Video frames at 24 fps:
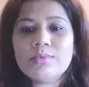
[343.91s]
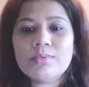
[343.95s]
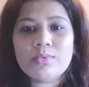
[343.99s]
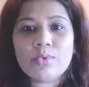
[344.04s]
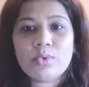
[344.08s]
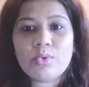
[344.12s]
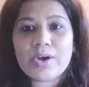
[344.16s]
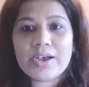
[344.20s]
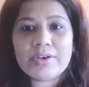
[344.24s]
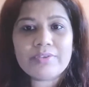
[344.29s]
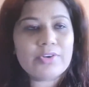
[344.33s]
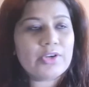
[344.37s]

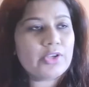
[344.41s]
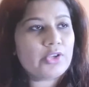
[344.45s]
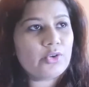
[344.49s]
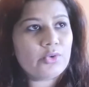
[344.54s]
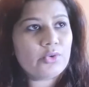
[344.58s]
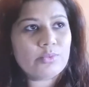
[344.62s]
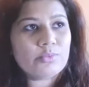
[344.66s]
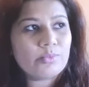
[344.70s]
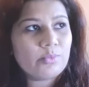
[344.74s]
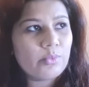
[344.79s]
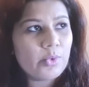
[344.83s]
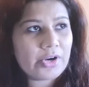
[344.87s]

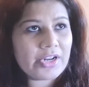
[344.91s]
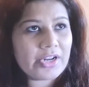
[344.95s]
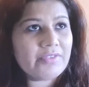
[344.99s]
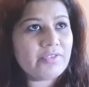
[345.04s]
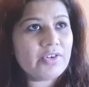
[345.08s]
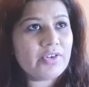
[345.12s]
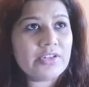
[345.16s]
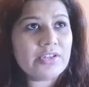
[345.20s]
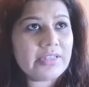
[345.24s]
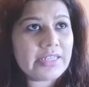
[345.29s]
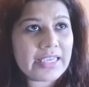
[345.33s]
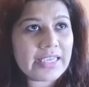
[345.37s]

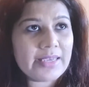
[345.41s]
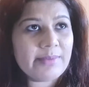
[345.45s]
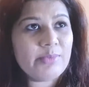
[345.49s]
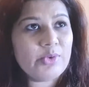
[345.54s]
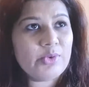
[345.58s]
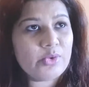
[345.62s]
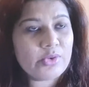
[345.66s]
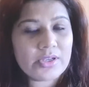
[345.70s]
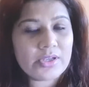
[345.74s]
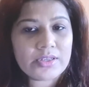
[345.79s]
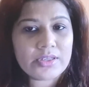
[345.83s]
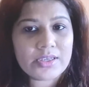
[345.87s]
whatever name
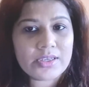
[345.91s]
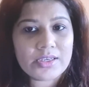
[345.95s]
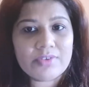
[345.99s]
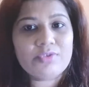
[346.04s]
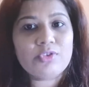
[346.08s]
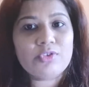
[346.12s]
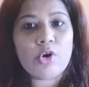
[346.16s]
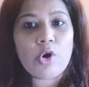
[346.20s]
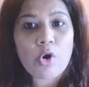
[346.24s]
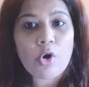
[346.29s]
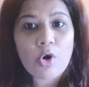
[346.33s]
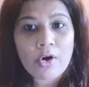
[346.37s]
you can
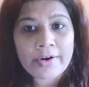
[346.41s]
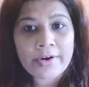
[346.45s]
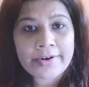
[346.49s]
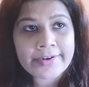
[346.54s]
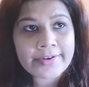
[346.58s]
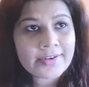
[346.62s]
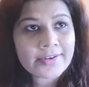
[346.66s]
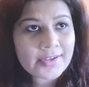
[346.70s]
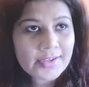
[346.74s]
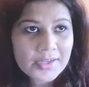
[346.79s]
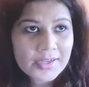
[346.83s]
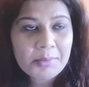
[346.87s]
give, God,
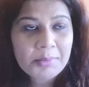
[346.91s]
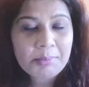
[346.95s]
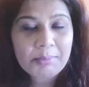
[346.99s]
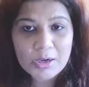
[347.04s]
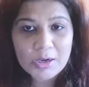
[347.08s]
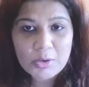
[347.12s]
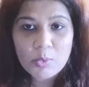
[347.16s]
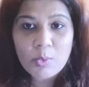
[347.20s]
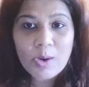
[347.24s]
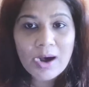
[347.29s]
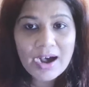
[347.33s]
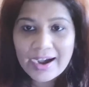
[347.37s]

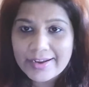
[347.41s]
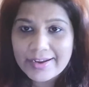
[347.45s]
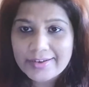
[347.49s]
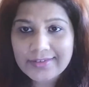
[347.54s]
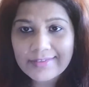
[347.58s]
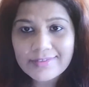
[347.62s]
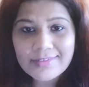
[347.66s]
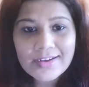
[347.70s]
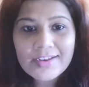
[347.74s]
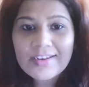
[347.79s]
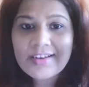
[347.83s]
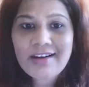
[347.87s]

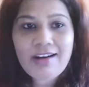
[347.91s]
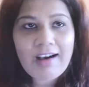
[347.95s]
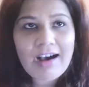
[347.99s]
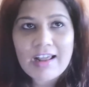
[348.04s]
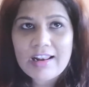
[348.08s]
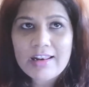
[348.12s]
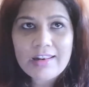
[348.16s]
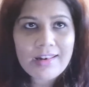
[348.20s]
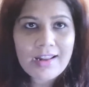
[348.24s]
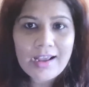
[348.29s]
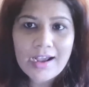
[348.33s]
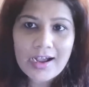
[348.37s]
Bhagwan,
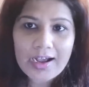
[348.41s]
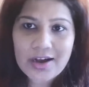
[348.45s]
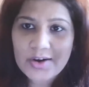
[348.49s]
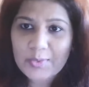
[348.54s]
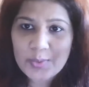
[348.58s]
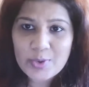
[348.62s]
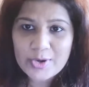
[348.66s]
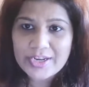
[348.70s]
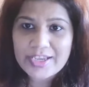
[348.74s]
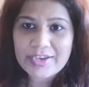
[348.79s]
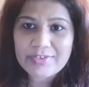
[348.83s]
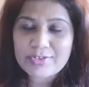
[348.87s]
Allah,
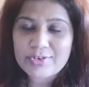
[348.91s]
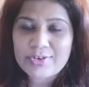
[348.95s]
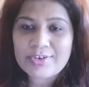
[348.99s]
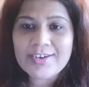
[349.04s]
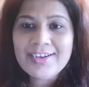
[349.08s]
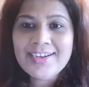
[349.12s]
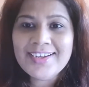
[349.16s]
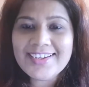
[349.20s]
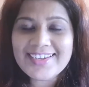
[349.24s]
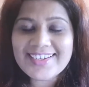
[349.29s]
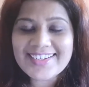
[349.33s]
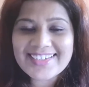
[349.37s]
whatever,
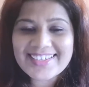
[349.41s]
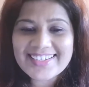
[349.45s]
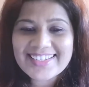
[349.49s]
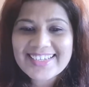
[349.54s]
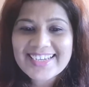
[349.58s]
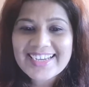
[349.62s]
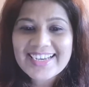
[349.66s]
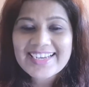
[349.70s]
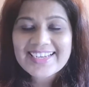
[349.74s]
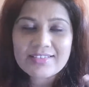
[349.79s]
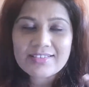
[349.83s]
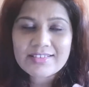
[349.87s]

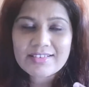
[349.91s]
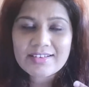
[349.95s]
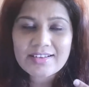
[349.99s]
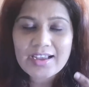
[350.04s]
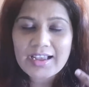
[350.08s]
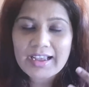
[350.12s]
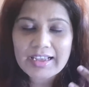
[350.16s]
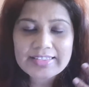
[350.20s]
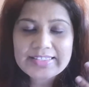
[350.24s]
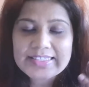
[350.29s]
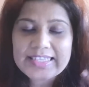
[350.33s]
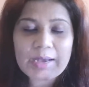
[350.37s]

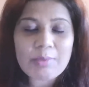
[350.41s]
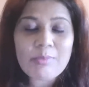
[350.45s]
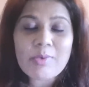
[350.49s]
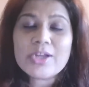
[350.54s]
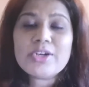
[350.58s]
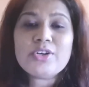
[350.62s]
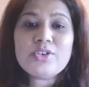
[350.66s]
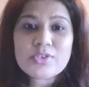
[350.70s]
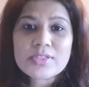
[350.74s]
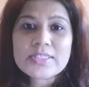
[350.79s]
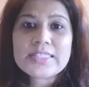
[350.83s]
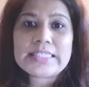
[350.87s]

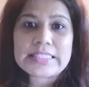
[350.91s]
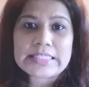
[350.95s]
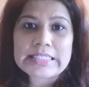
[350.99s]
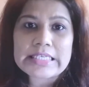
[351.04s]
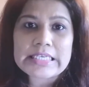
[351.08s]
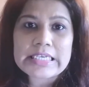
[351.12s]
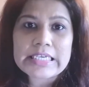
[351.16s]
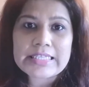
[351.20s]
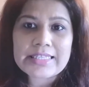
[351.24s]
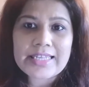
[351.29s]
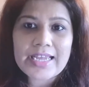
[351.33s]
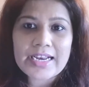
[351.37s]
someone could
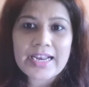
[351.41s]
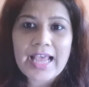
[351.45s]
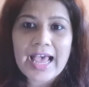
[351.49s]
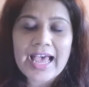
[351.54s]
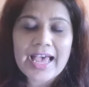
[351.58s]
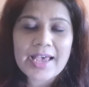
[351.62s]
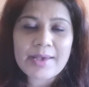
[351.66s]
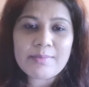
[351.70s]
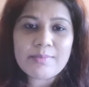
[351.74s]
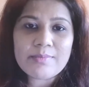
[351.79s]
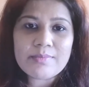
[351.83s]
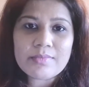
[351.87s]
see that
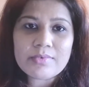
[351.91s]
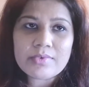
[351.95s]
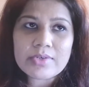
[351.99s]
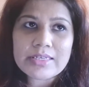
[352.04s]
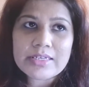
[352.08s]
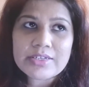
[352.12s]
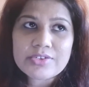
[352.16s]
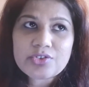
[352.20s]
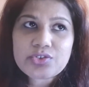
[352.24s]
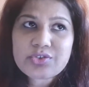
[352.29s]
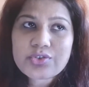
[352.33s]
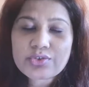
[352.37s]
I'm
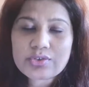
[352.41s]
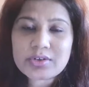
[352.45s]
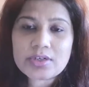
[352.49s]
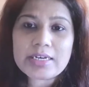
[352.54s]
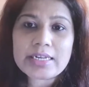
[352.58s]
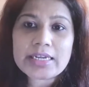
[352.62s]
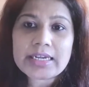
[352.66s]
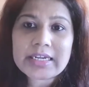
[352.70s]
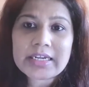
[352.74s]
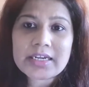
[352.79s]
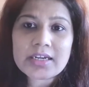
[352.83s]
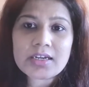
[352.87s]

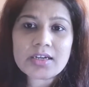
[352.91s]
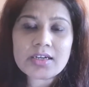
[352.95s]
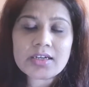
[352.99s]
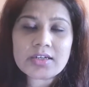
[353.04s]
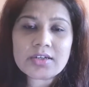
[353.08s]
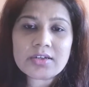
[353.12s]
literally